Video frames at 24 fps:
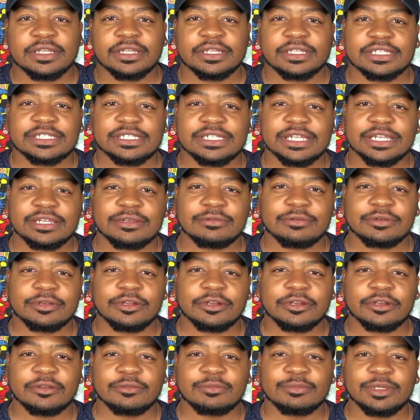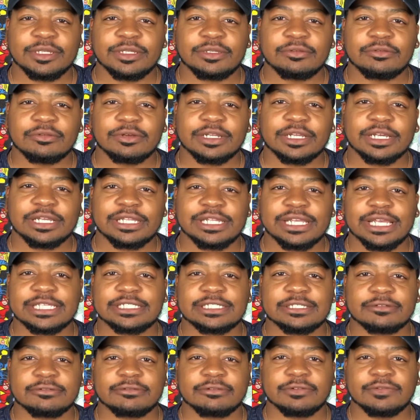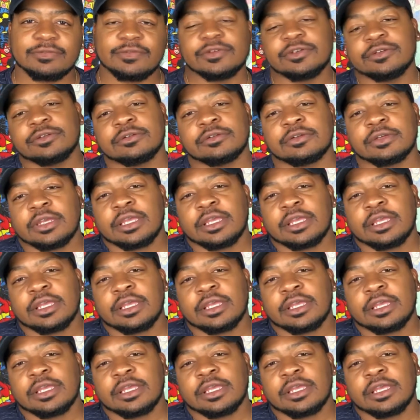Today we're going to be doing a classic review.